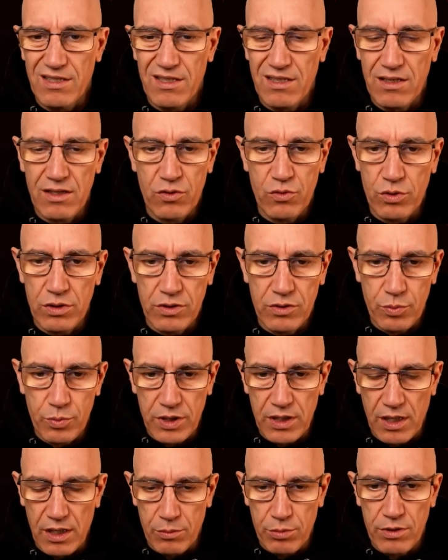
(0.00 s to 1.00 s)
it won't
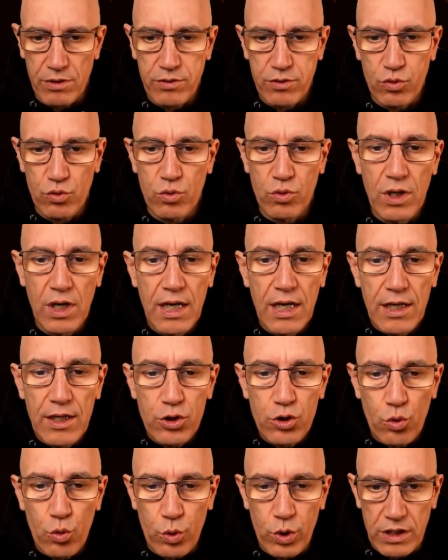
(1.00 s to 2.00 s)
be able to
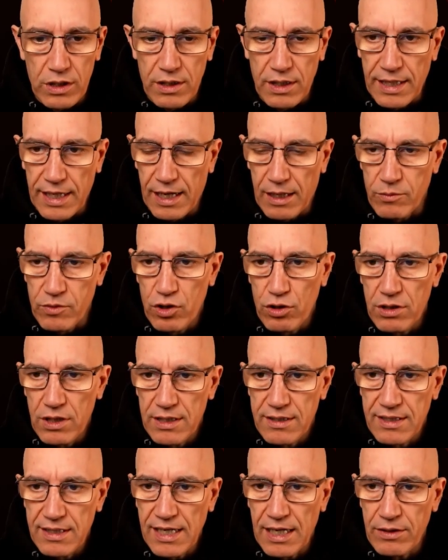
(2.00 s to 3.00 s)
win the game. So
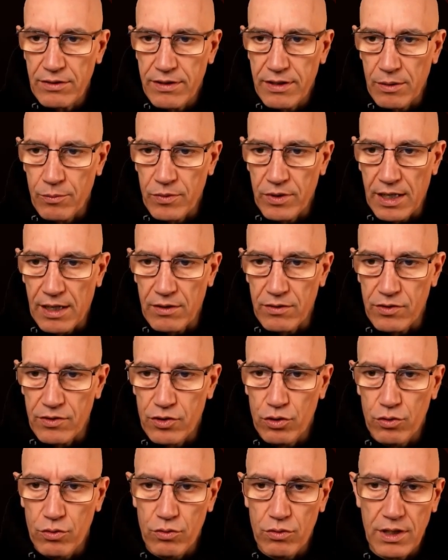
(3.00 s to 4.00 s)
let's count them down.
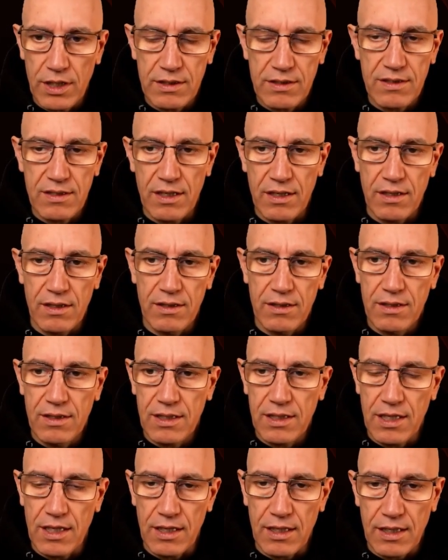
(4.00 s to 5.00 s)
So let's say the
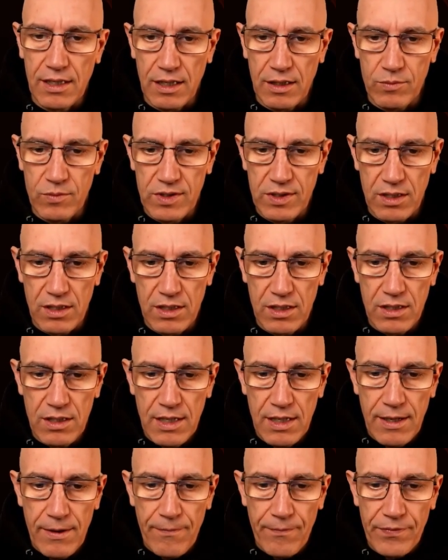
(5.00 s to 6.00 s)
king comes here.
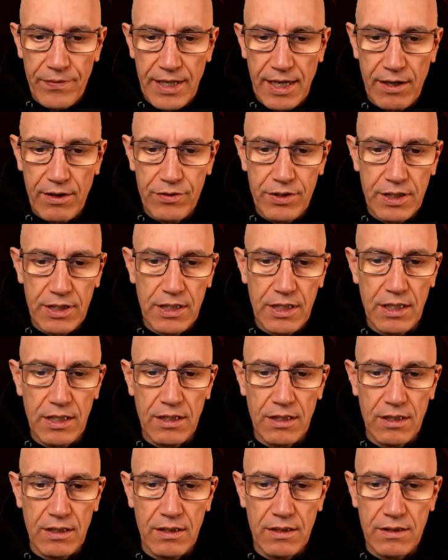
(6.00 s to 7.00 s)
Now the
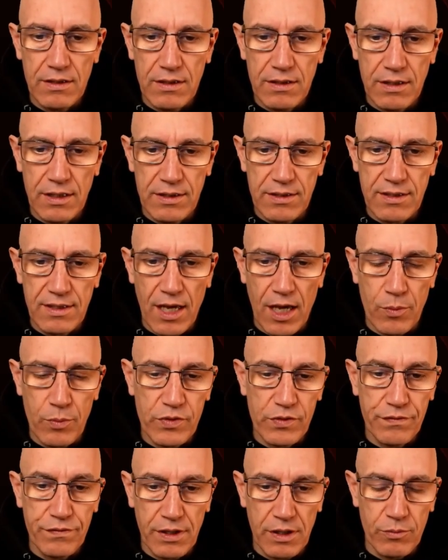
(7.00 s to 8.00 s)
king
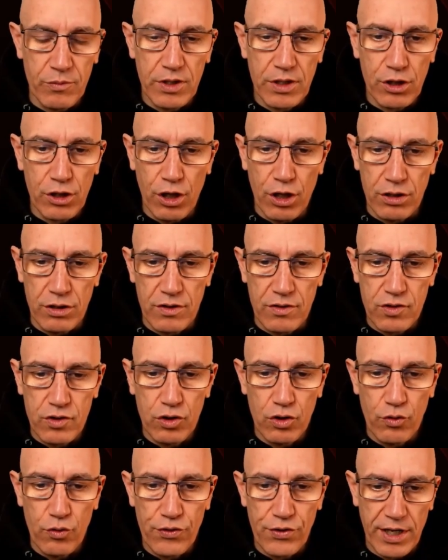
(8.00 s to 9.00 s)
escapes from the corner,
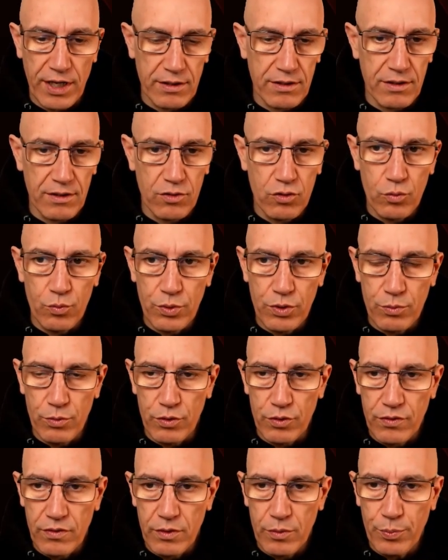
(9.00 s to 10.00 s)
so threatening to
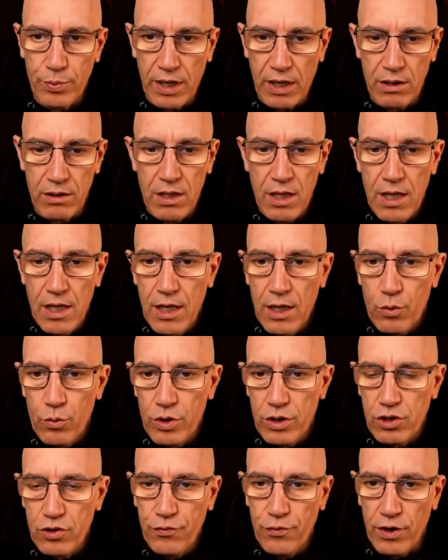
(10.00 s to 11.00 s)
promote the pawn,
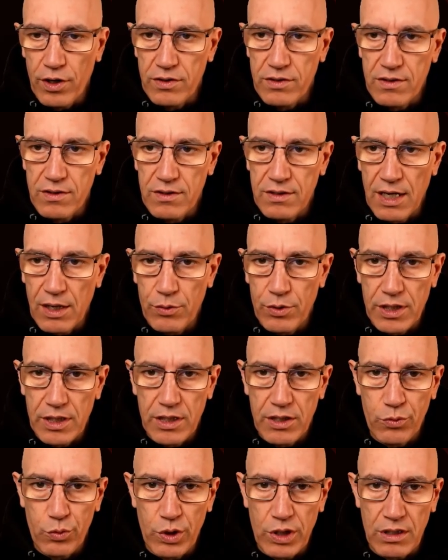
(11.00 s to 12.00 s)
which forces our
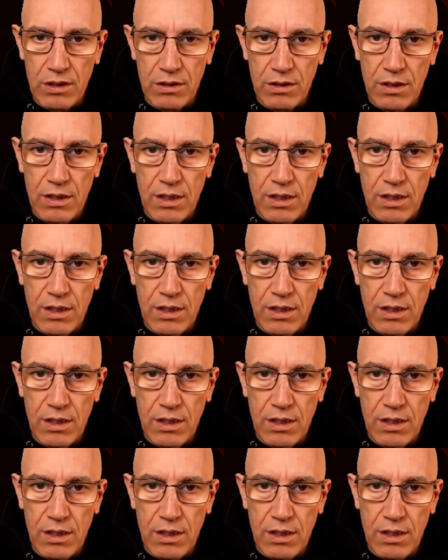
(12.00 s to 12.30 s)
queen